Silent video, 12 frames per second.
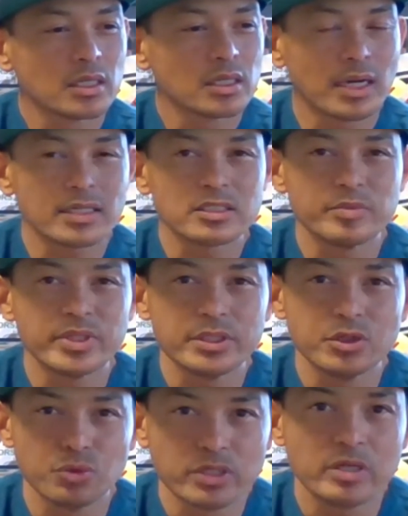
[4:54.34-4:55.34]
not to be
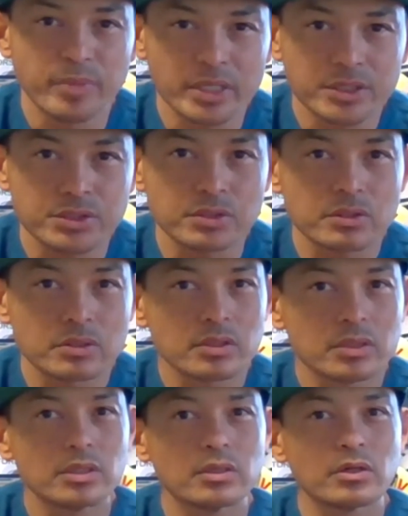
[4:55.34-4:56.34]
unidimensional.
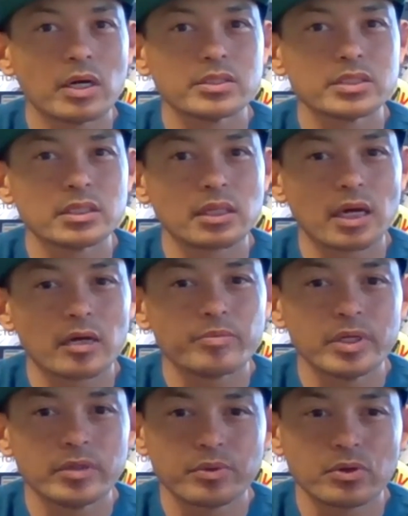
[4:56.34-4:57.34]
You know, I see a lot of
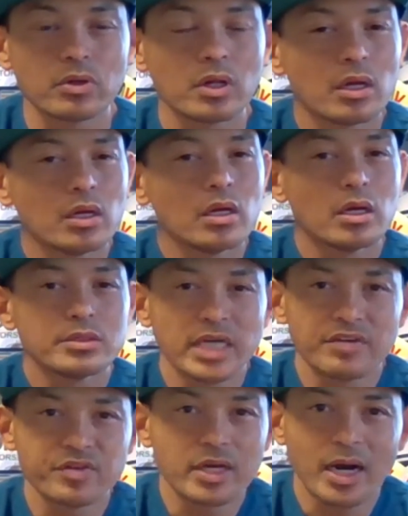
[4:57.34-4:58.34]
okay. people.
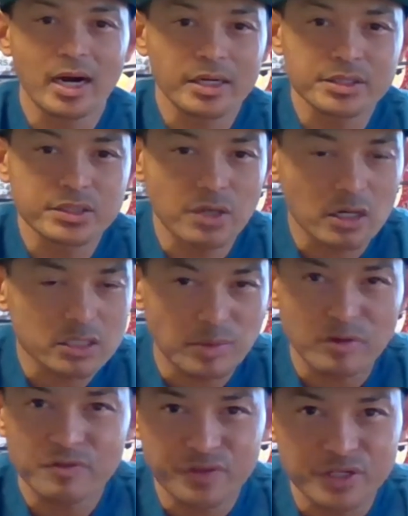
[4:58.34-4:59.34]
David Goggins talks
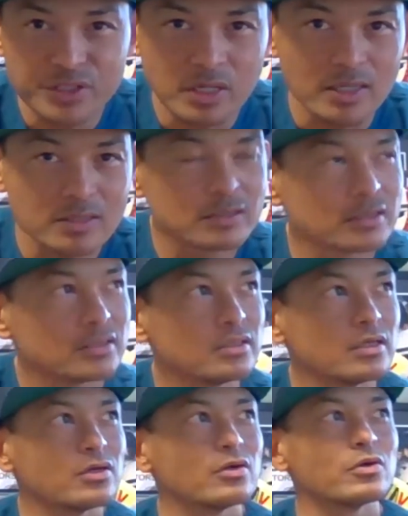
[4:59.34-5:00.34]
about finish lines. You
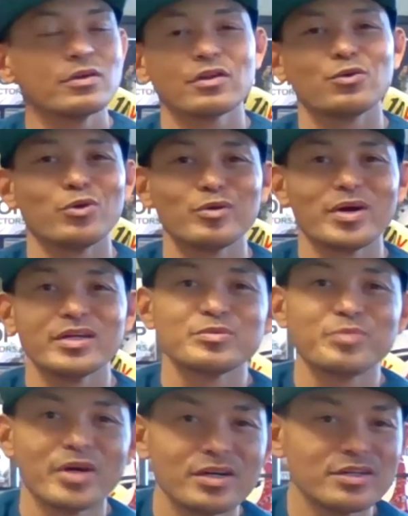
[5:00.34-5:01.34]
know, another one of my
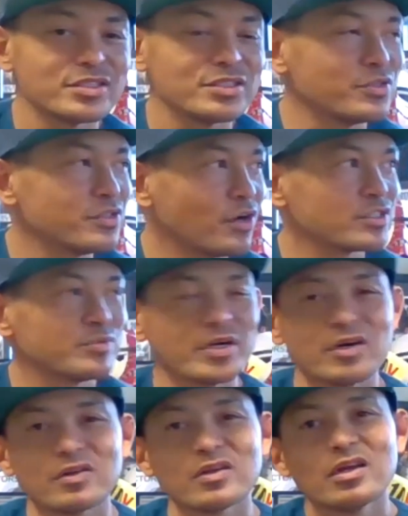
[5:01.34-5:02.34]
inspires. You know, he talks
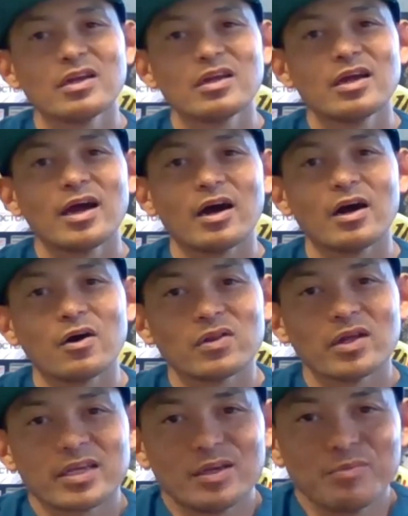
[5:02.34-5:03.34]
about how like he